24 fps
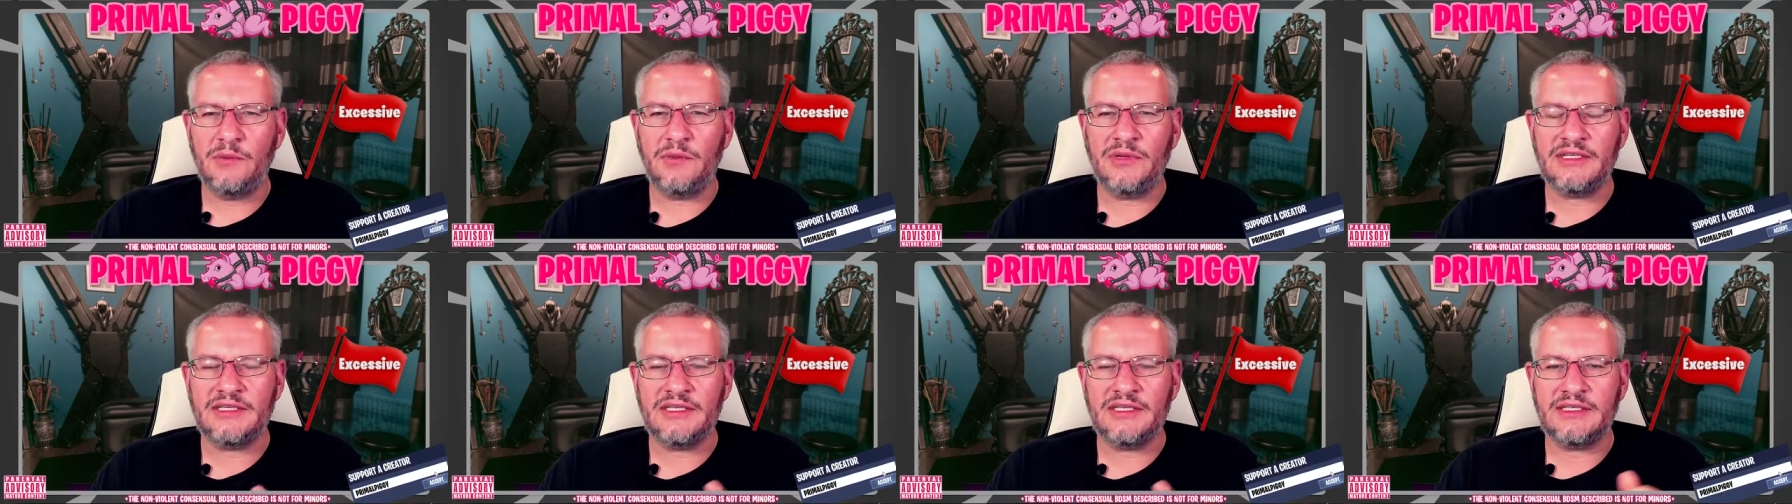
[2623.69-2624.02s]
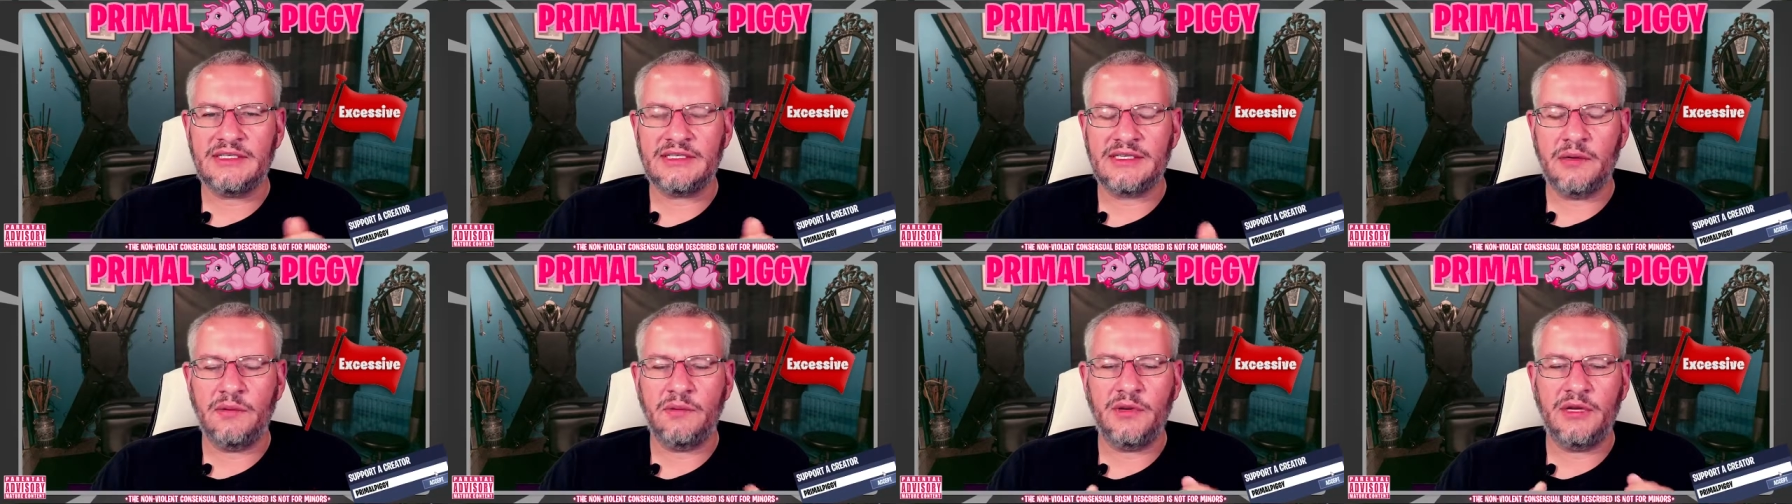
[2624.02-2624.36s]
Is this
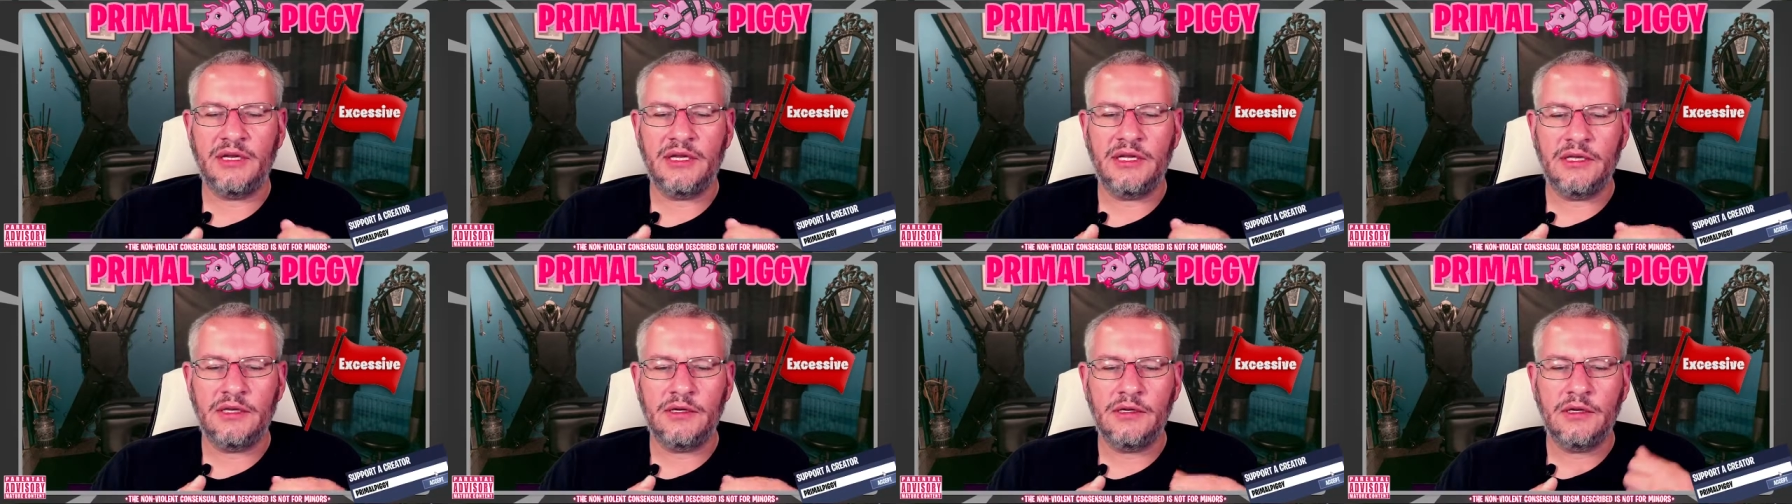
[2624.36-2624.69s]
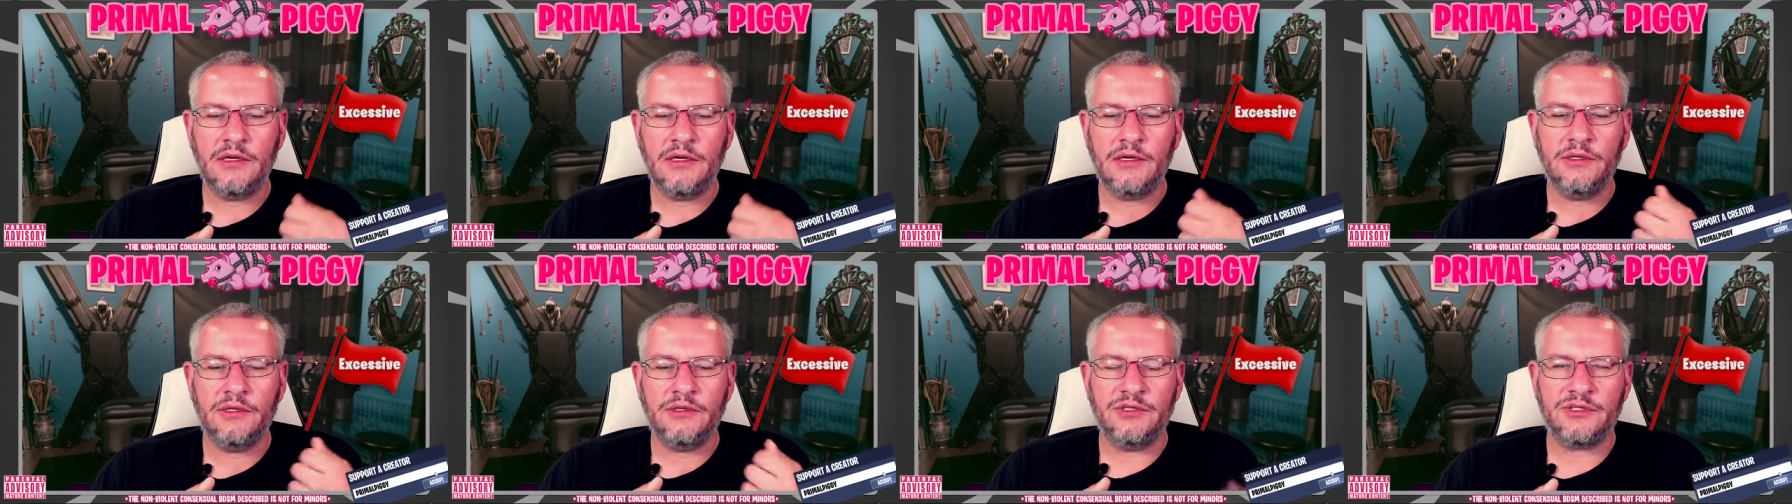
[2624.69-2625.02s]
somebody
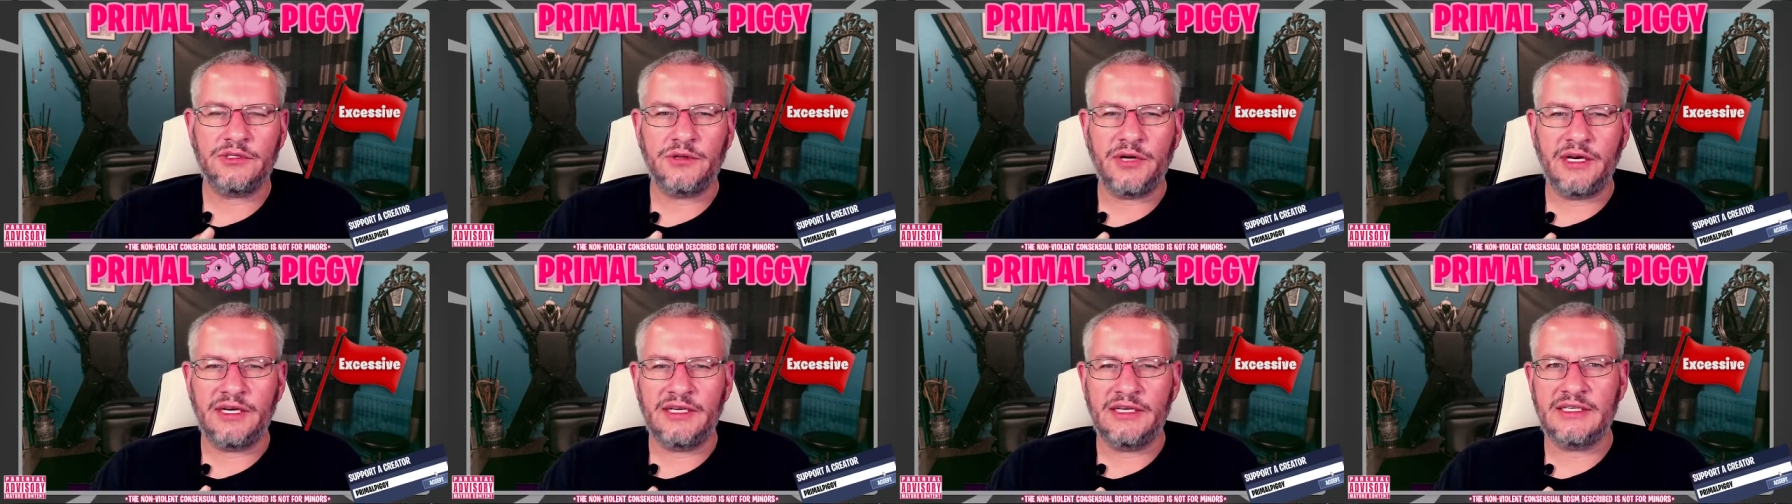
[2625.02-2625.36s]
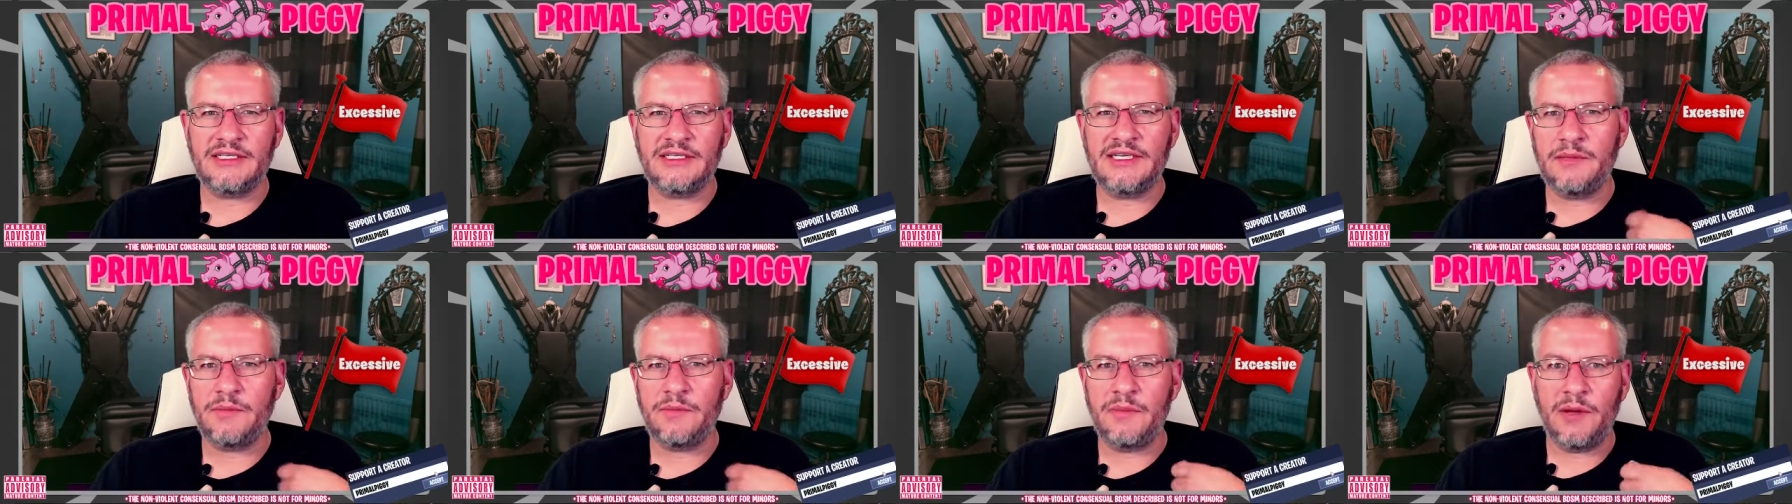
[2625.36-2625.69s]
just trying to
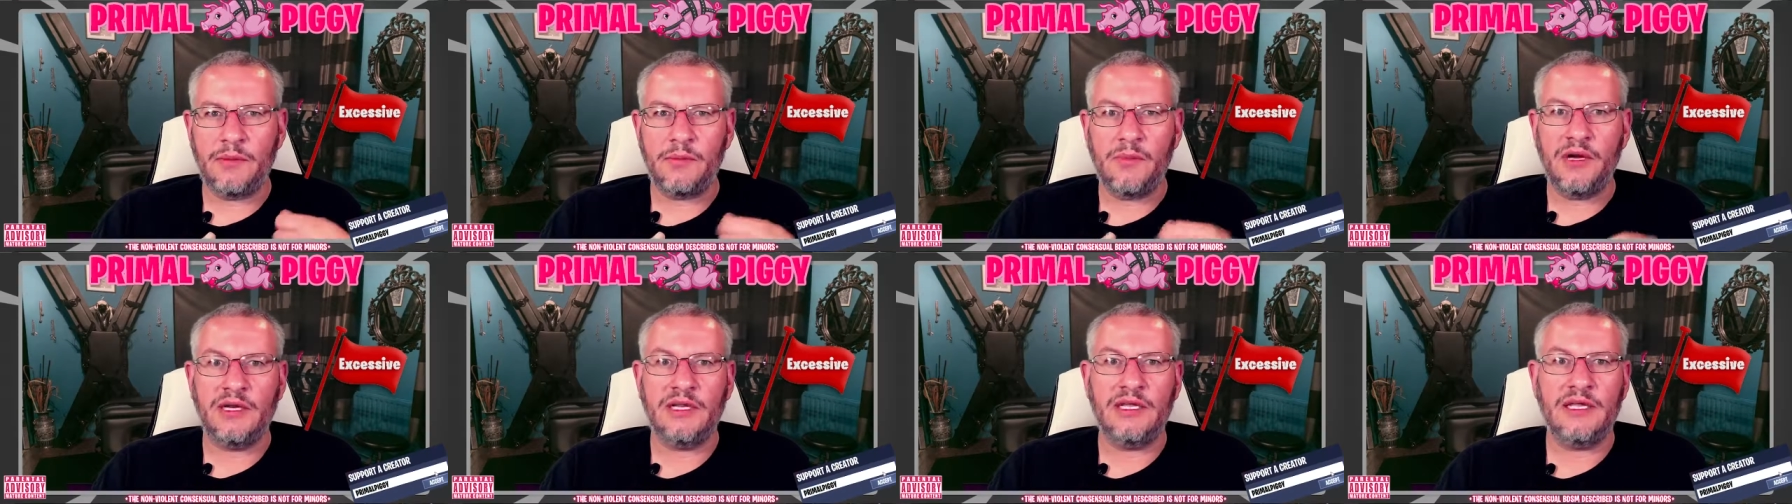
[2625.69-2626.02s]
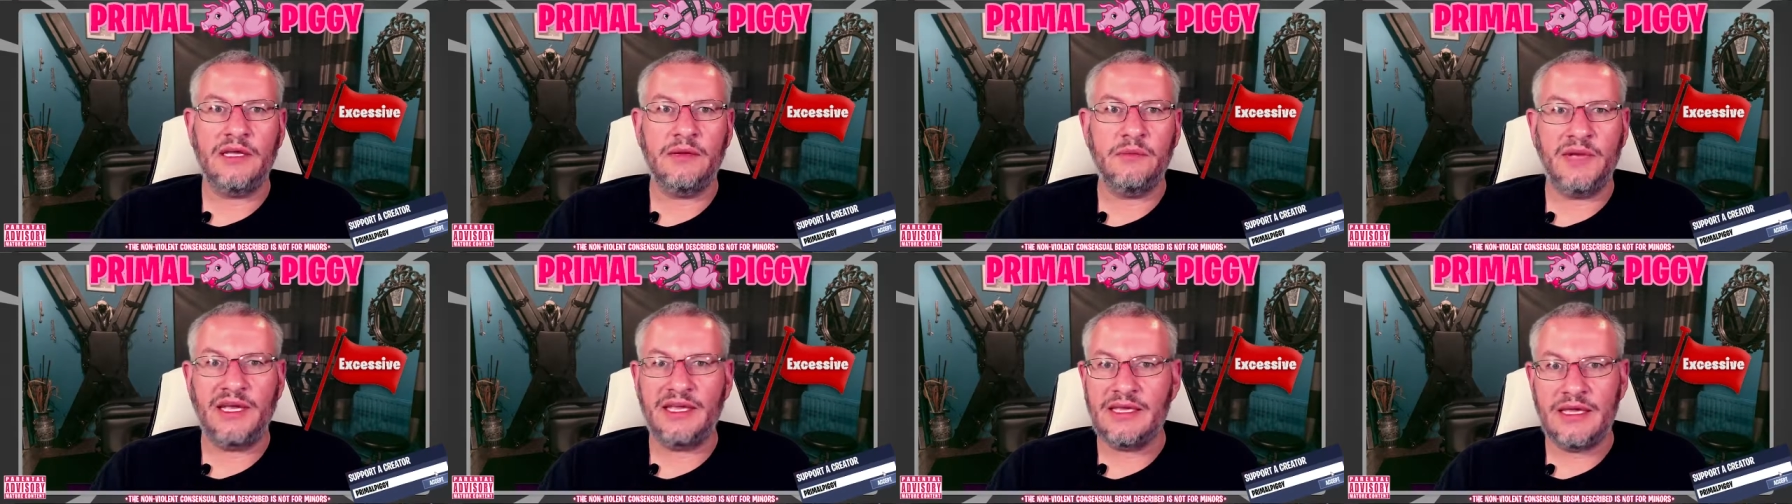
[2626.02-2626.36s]
take my money and
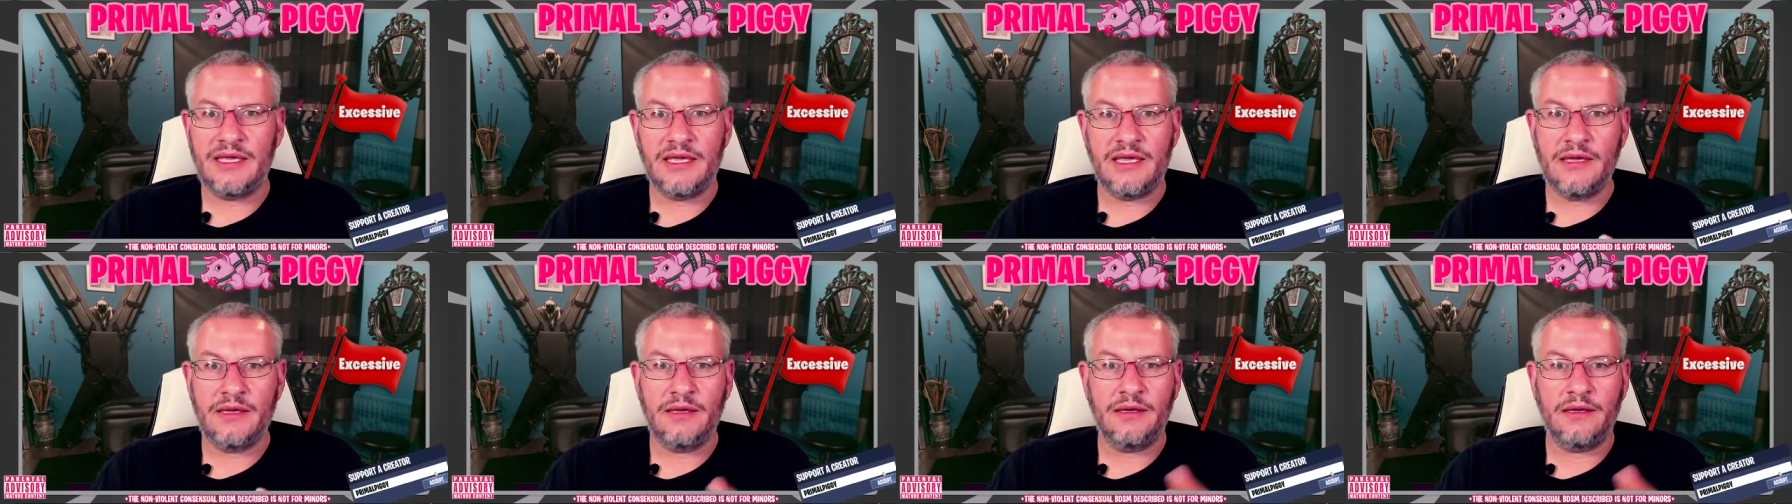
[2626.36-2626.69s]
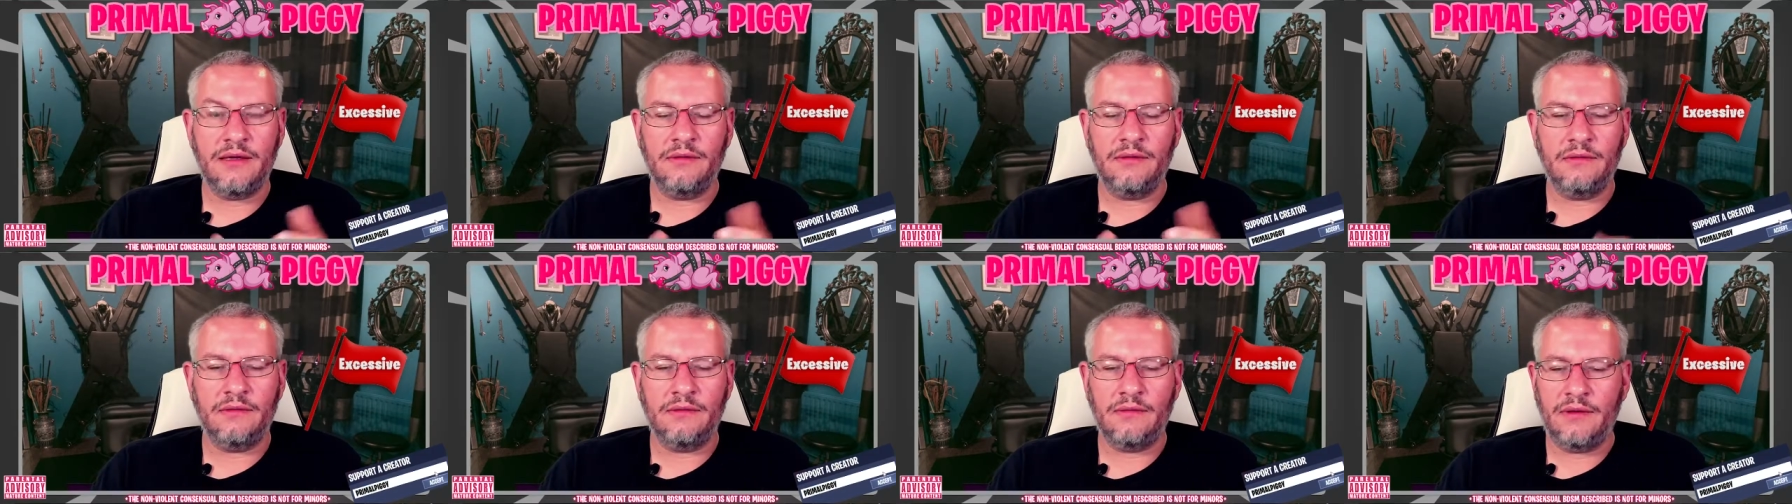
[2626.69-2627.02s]
my key
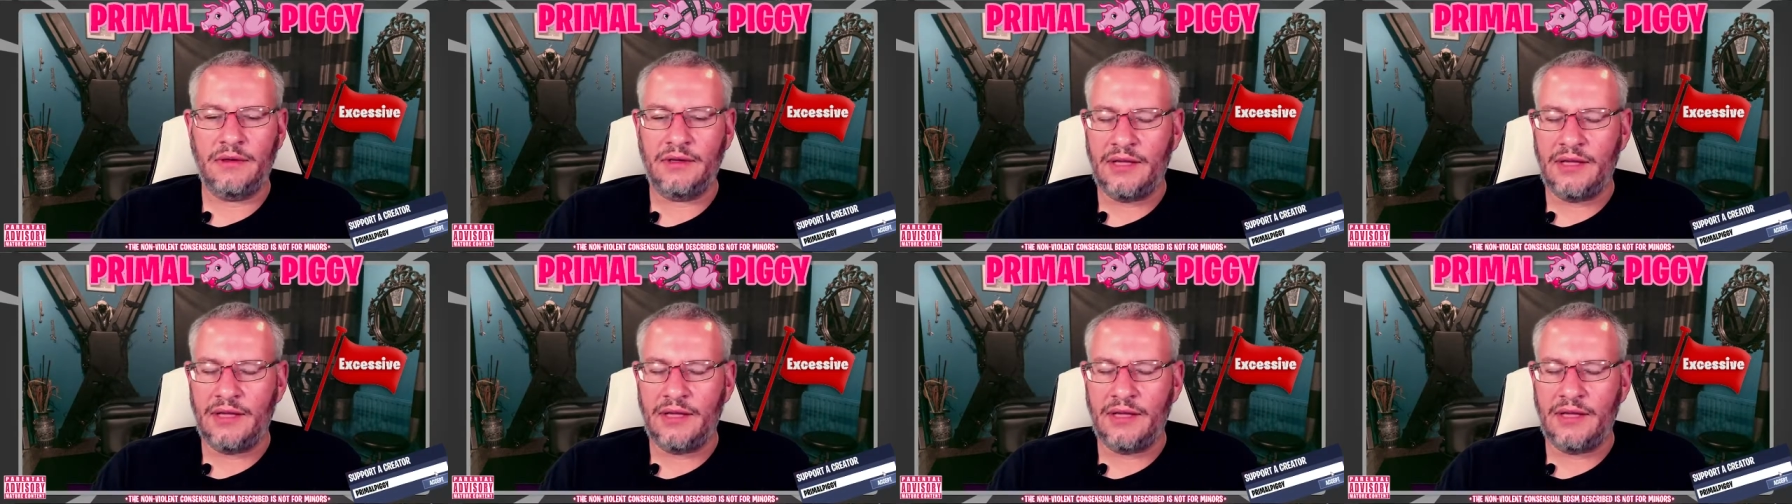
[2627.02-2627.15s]
and